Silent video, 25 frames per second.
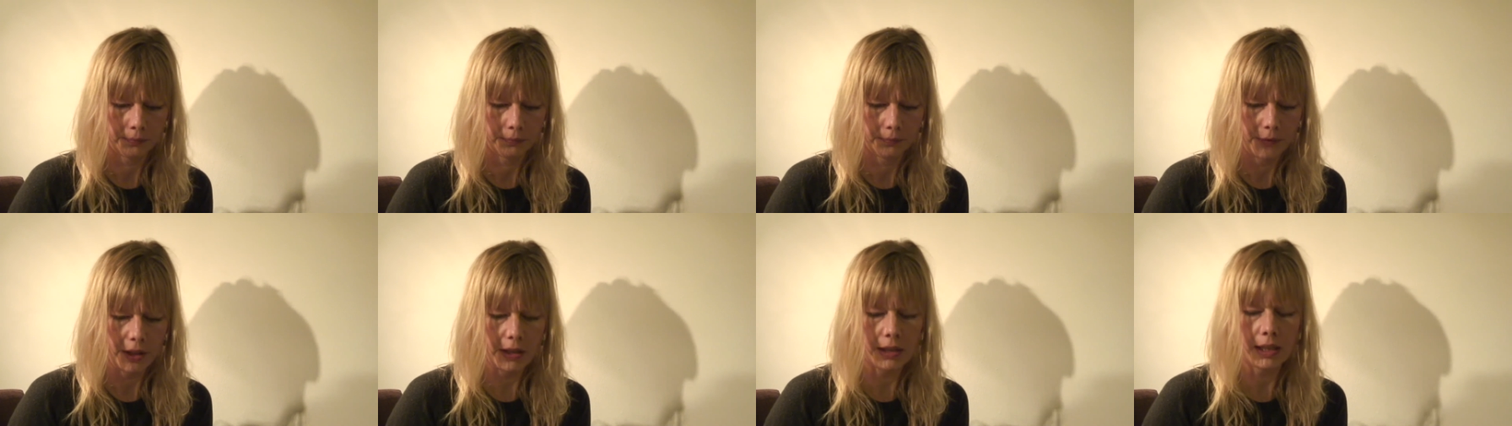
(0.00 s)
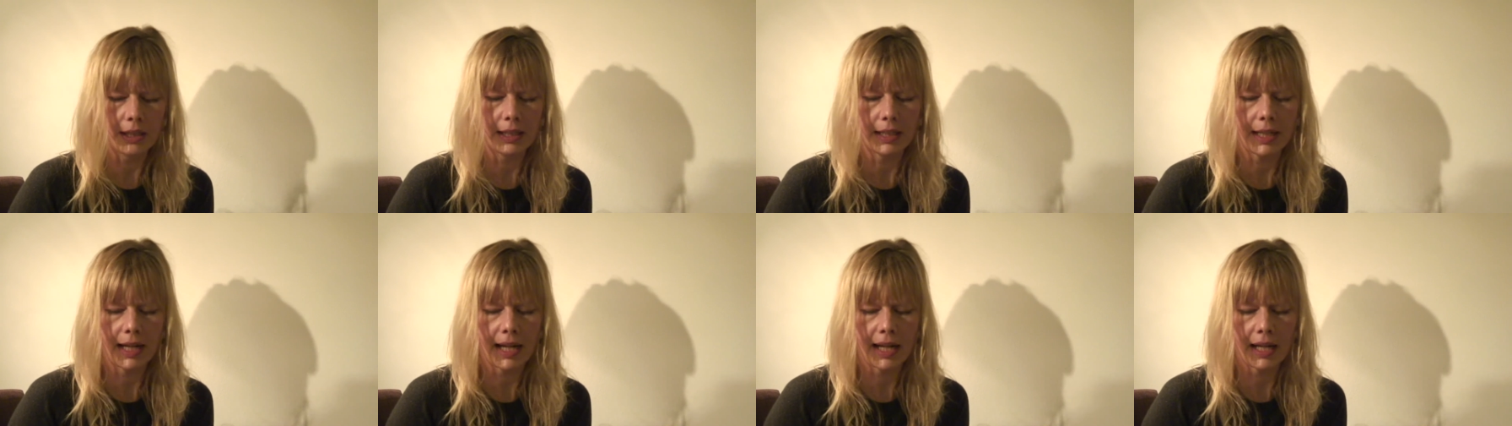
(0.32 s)
In the
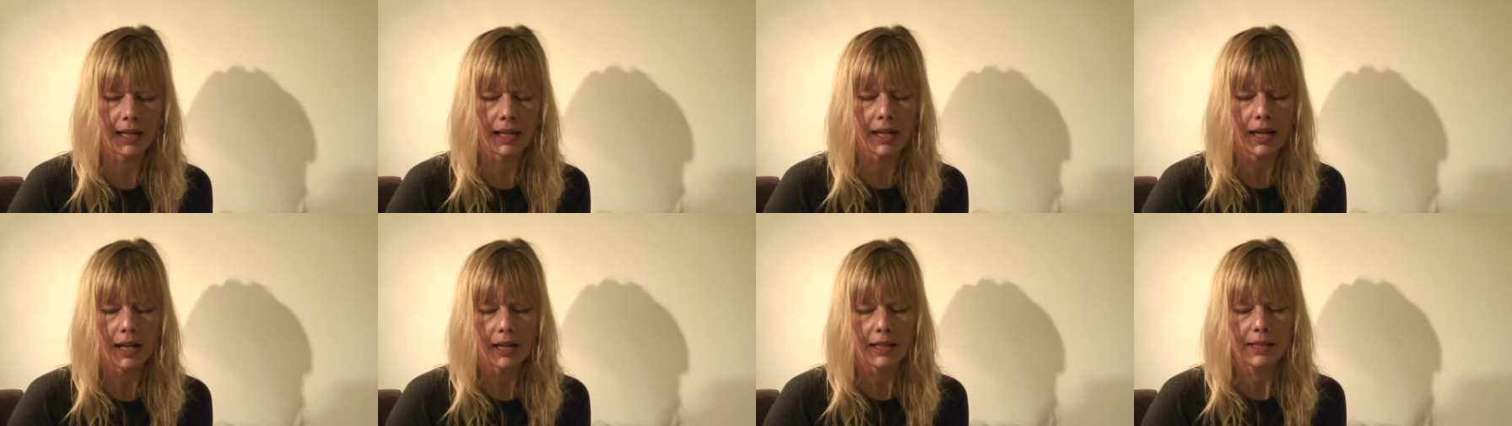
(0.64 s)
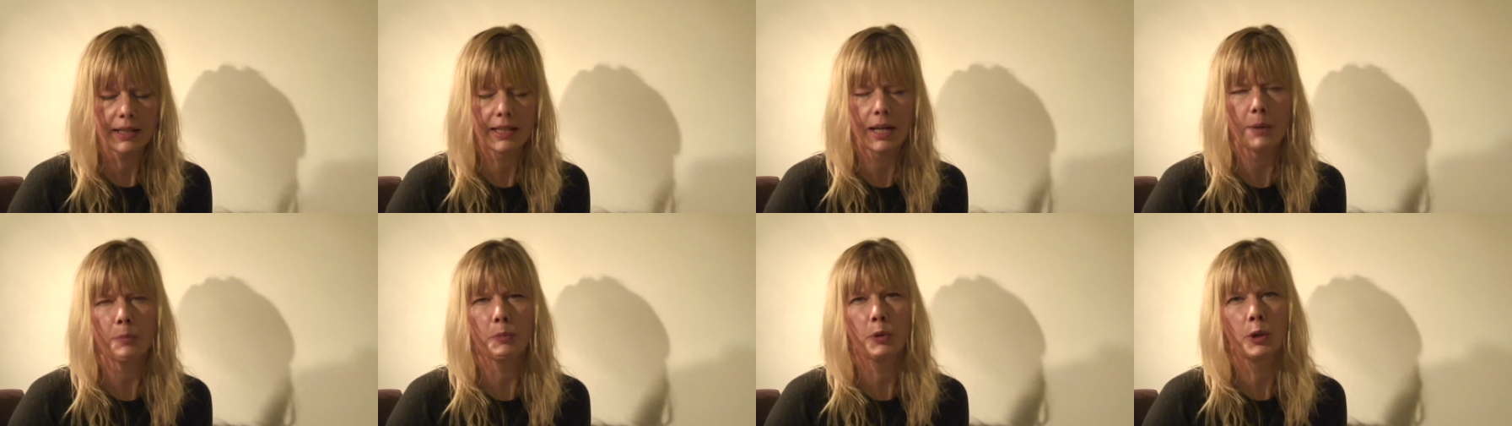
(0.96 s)
day,
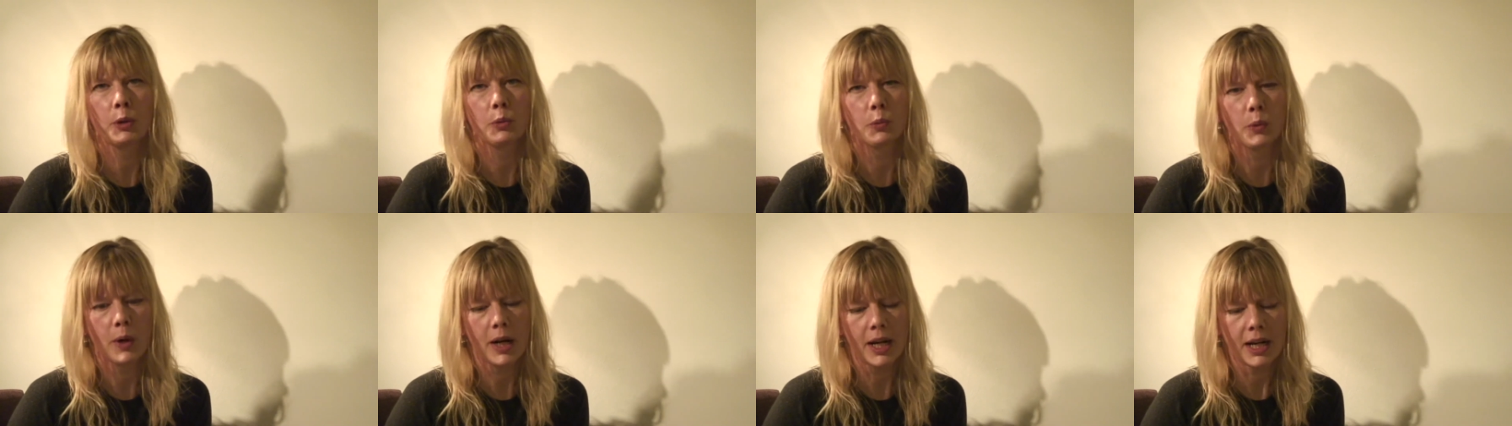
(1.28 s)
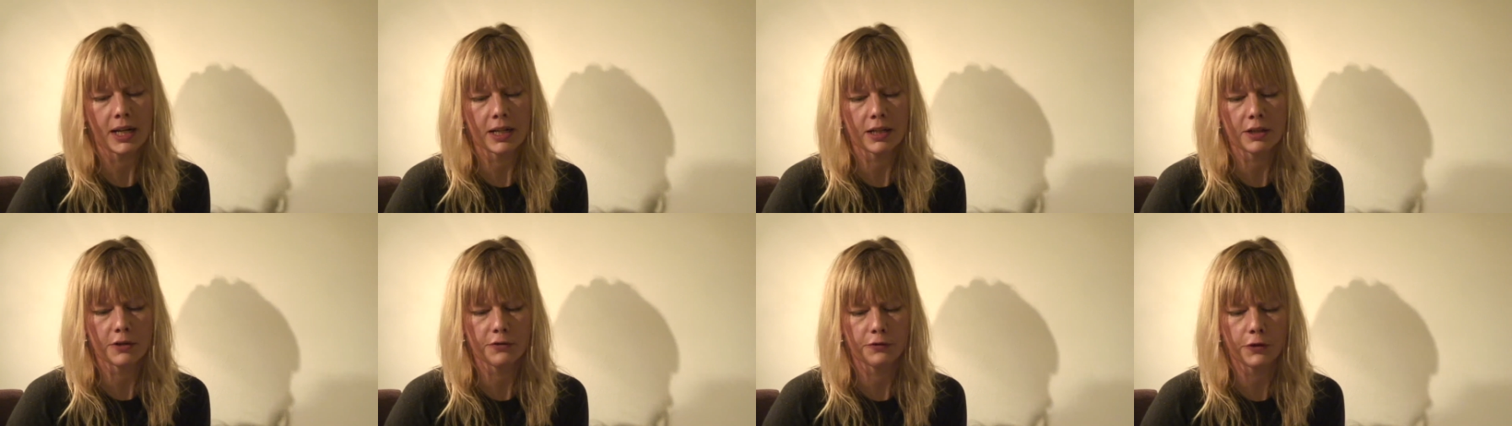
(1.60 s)
separate
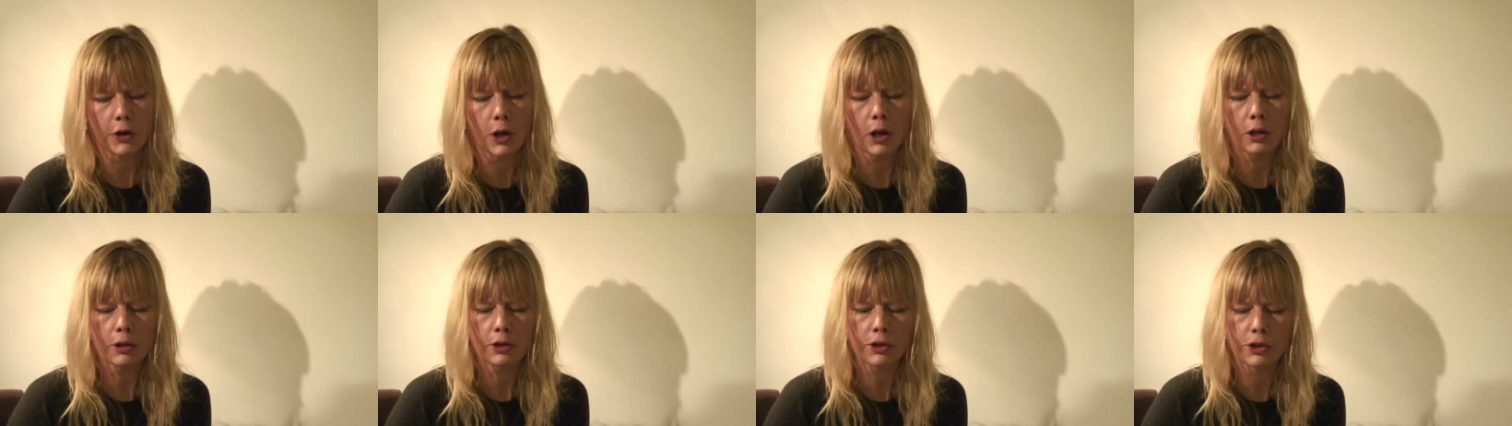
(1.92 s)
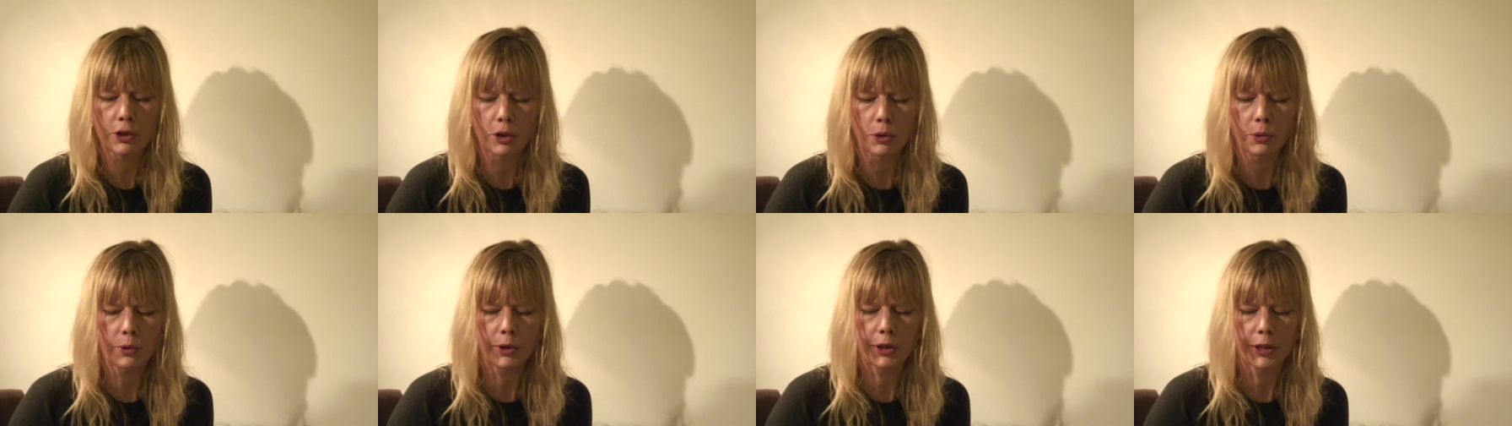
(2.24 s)
rays fall
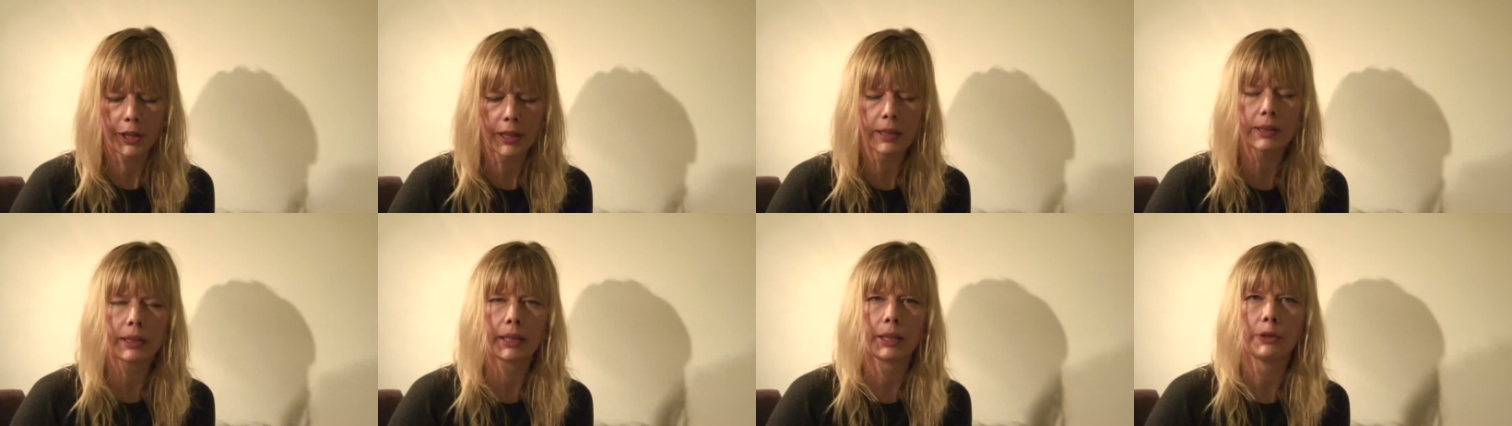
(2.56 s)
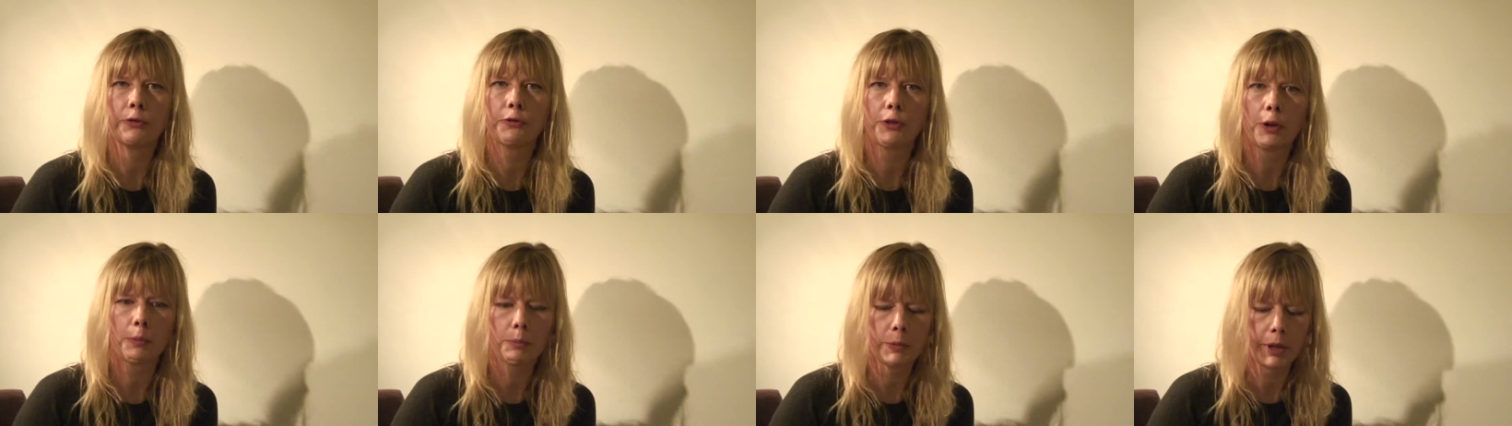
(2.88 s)
so thickly
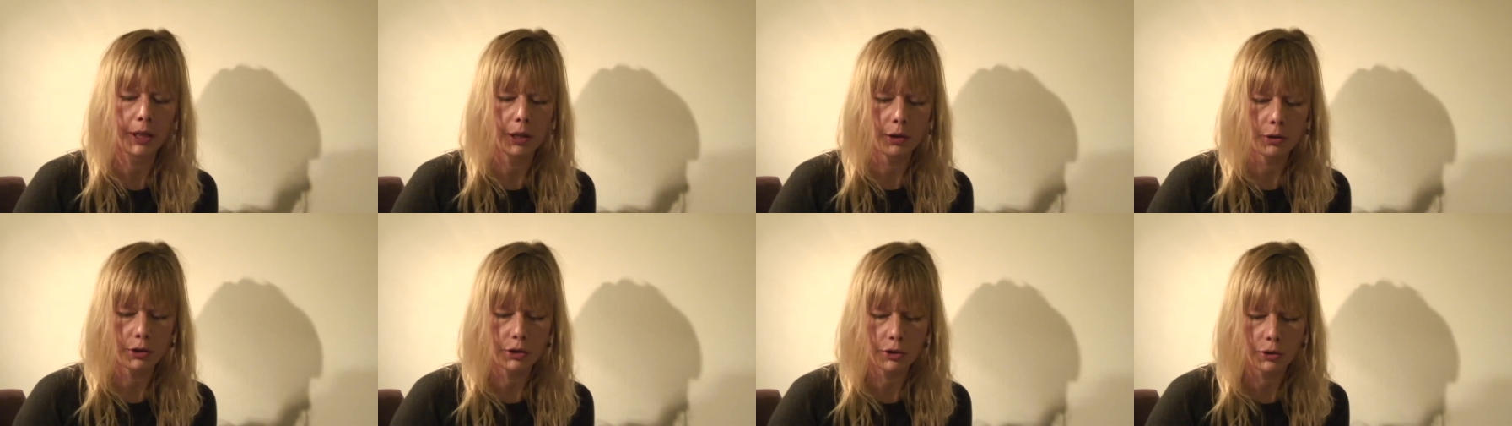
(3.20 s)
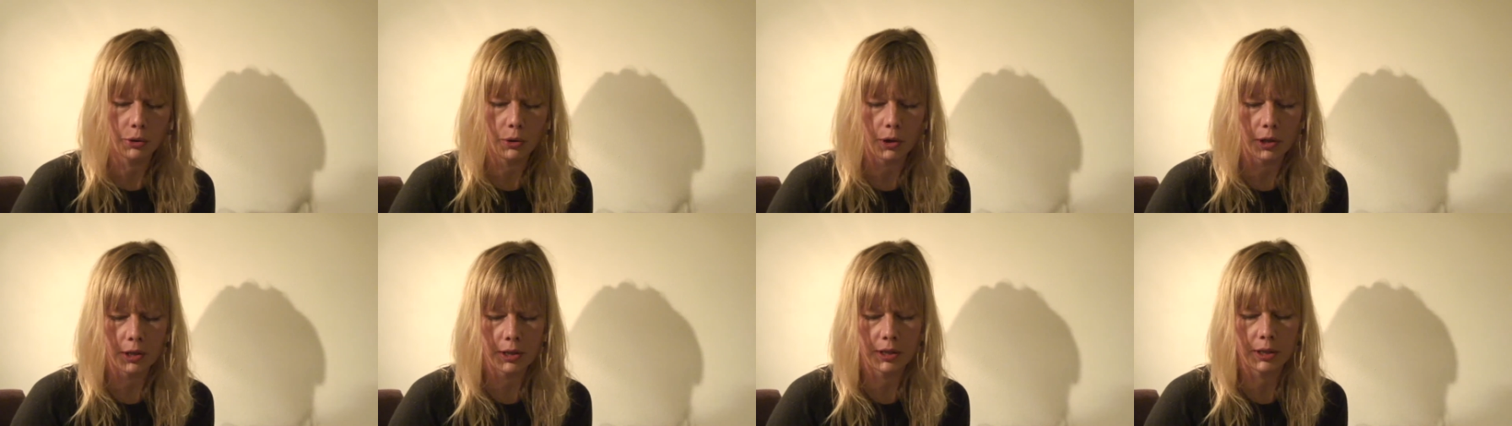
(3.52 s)
from their
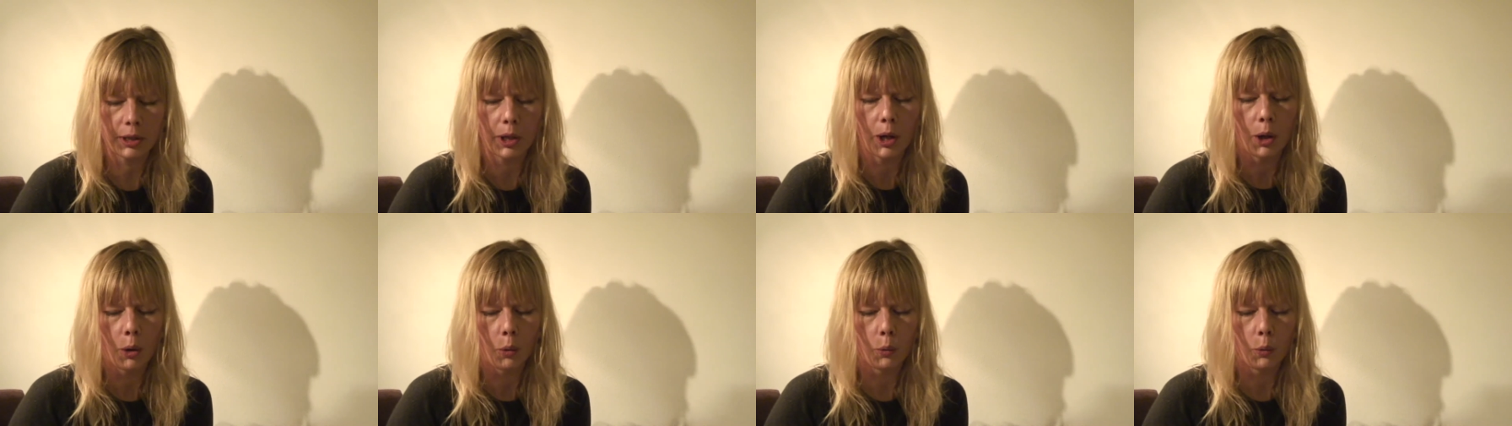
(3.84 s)
source,